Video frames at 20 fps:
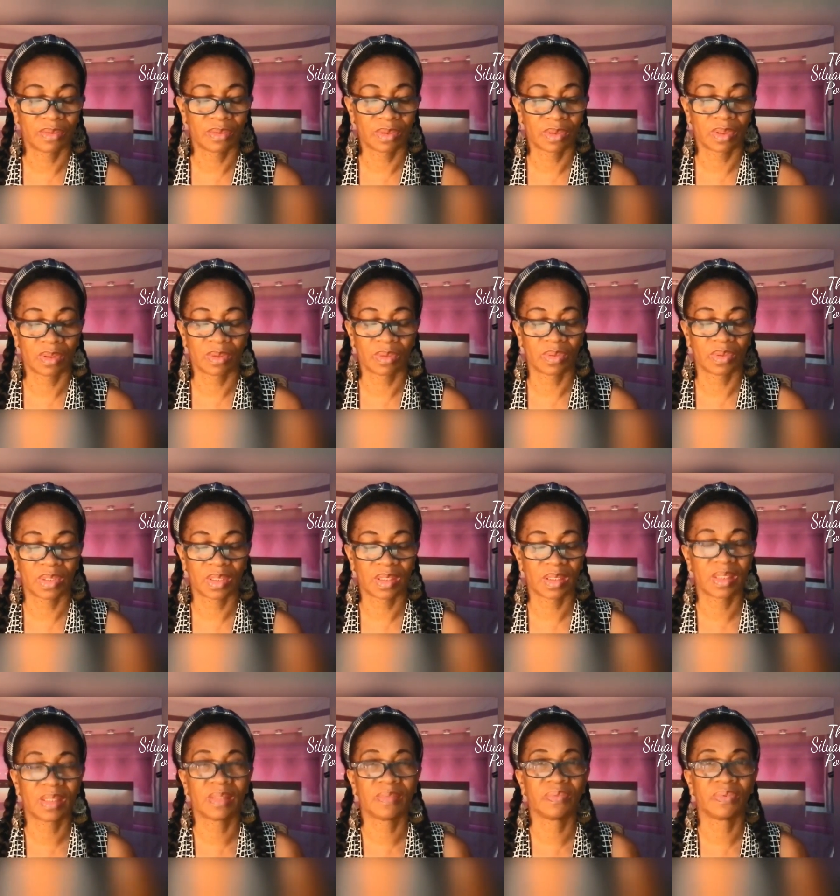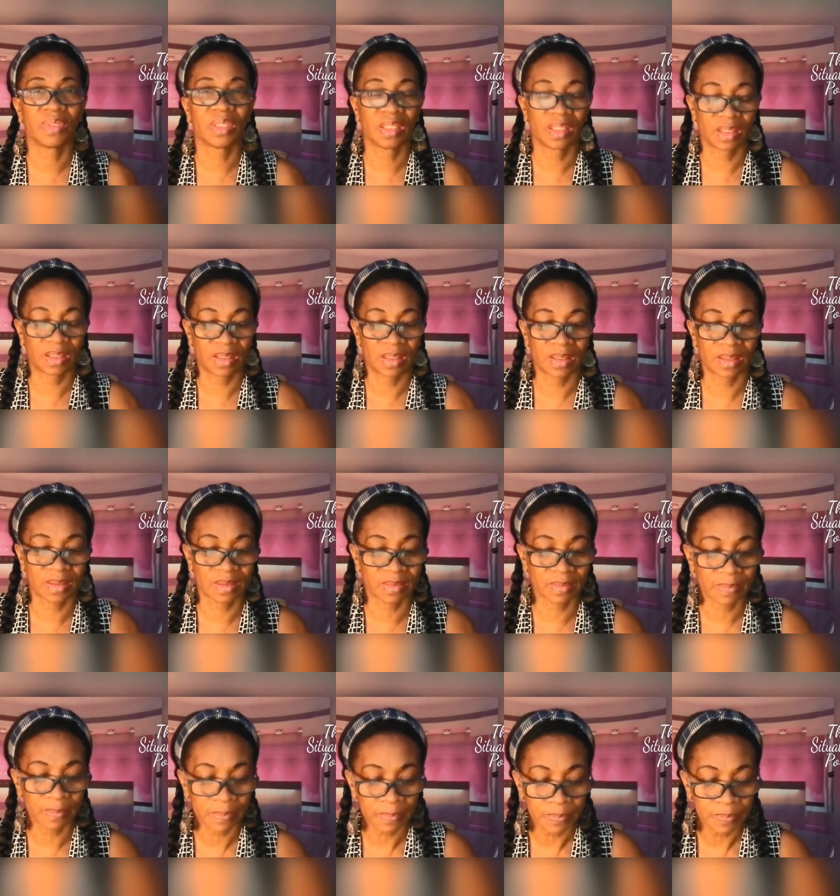know, it really
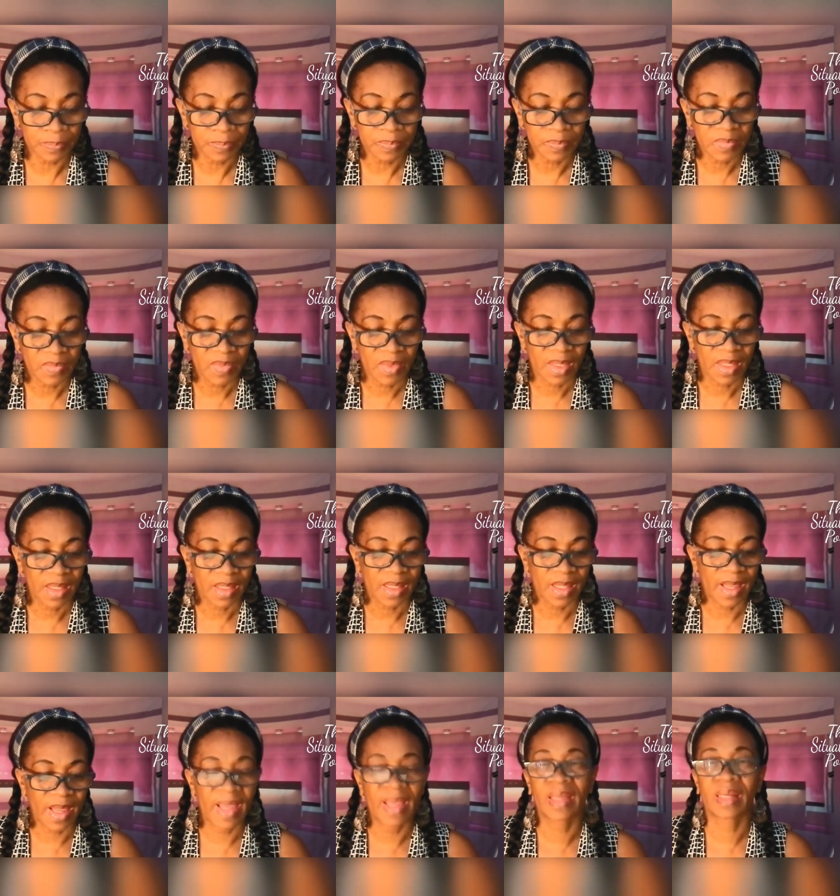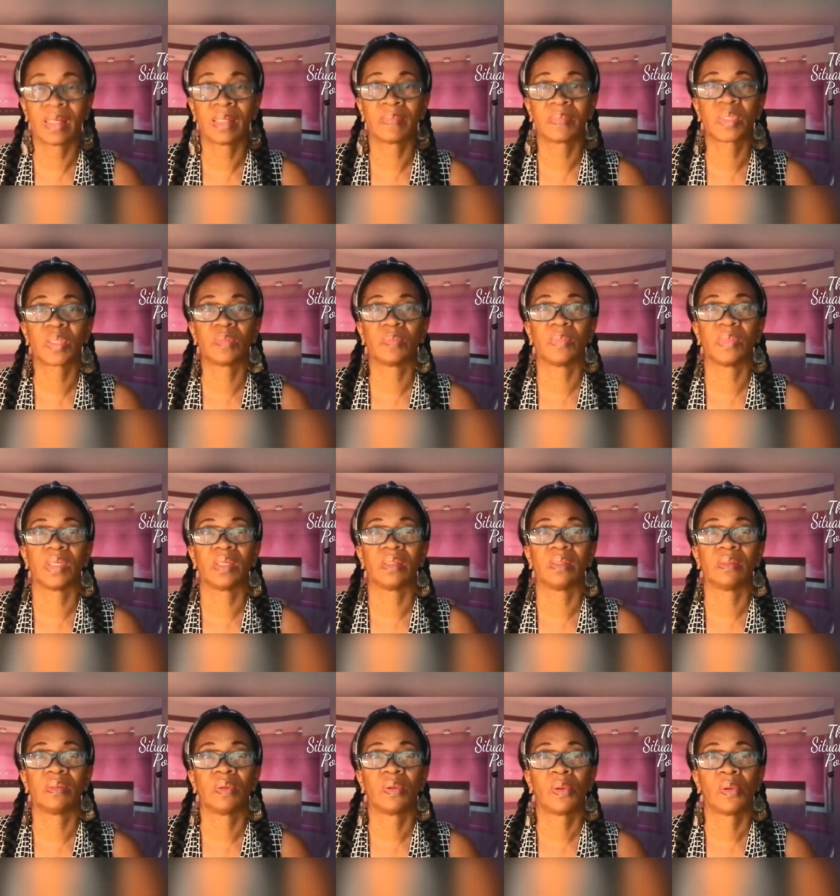doesn't add up to me,
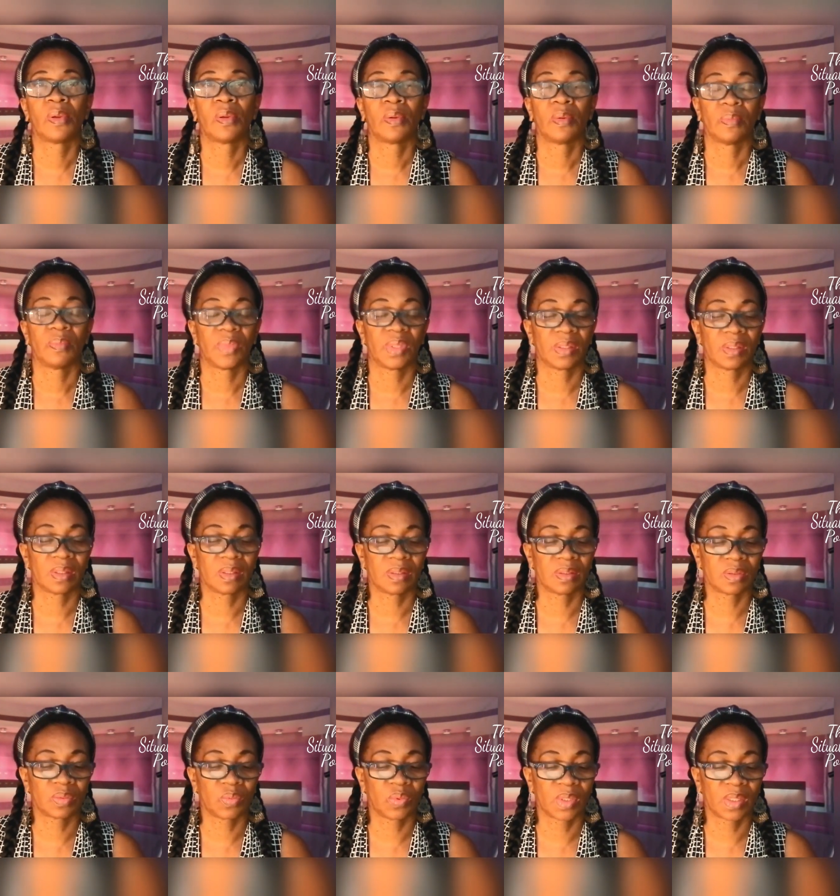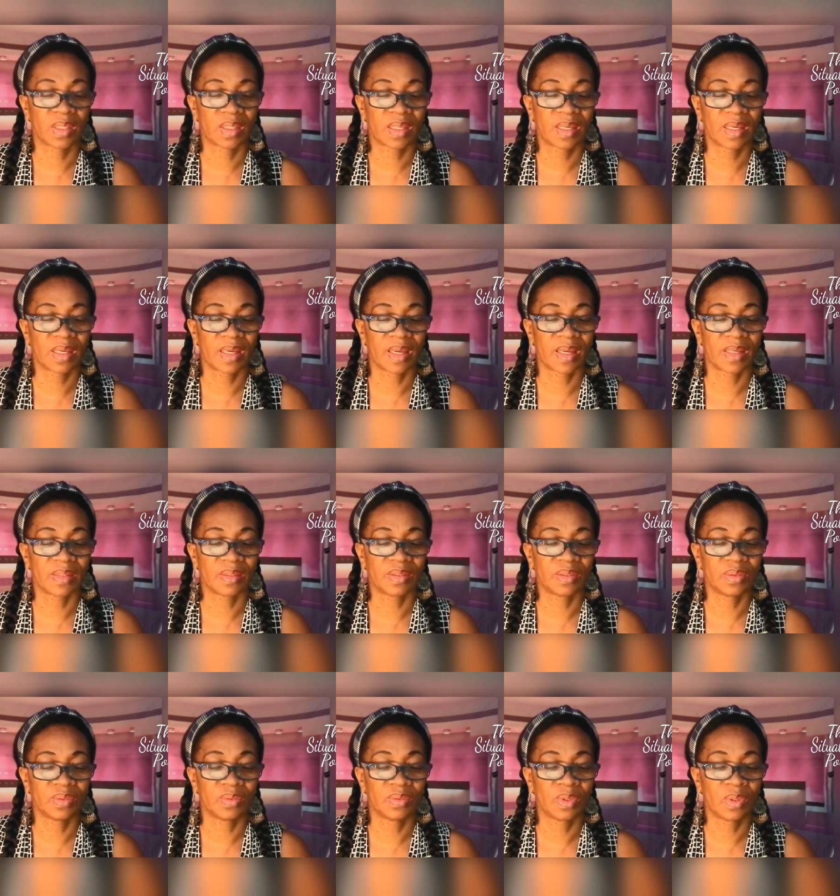because one thing I
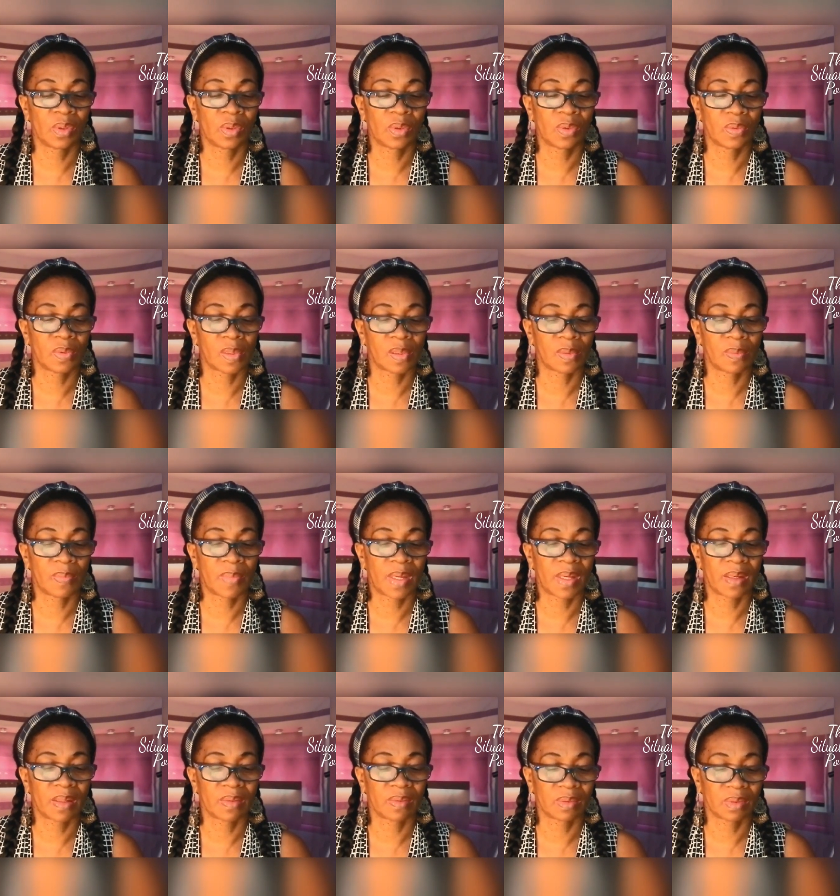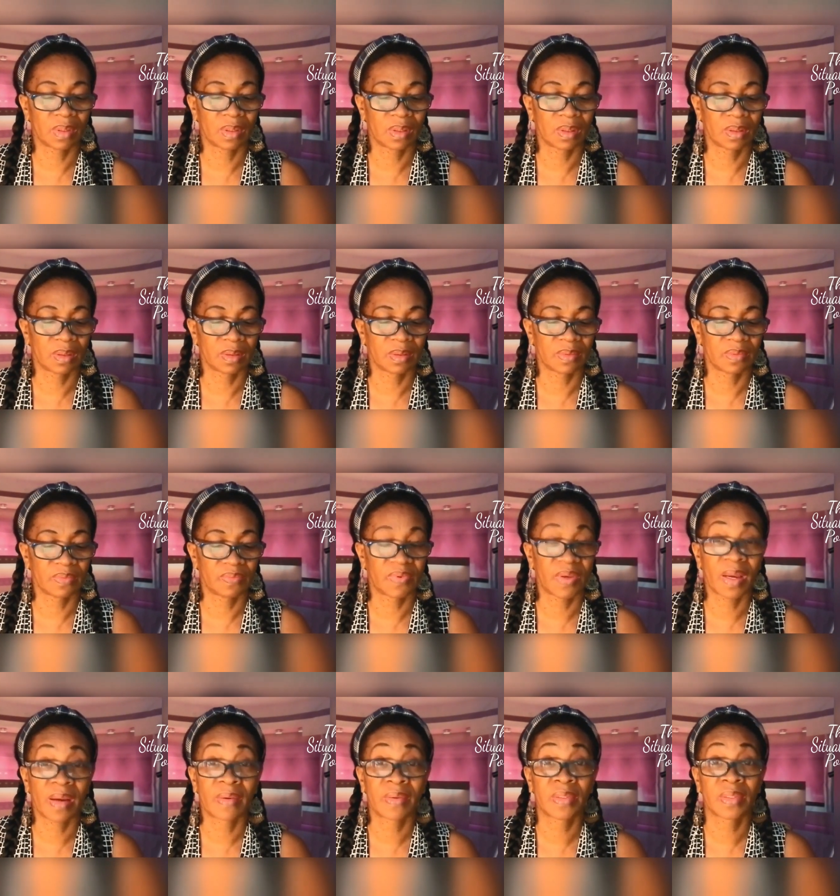do know about
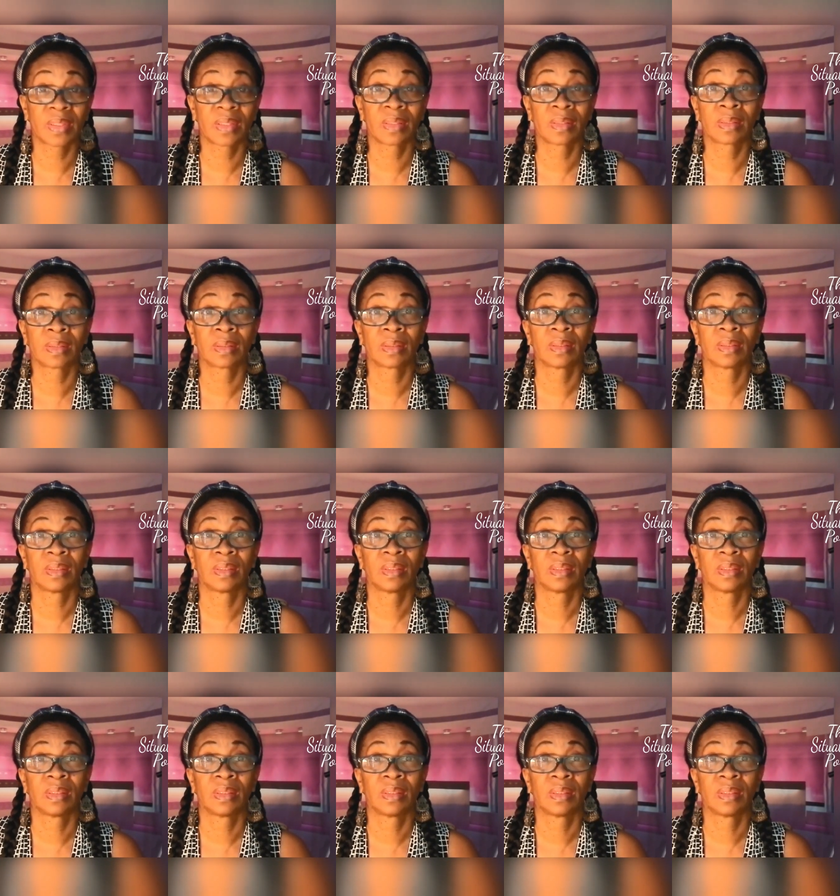viruses,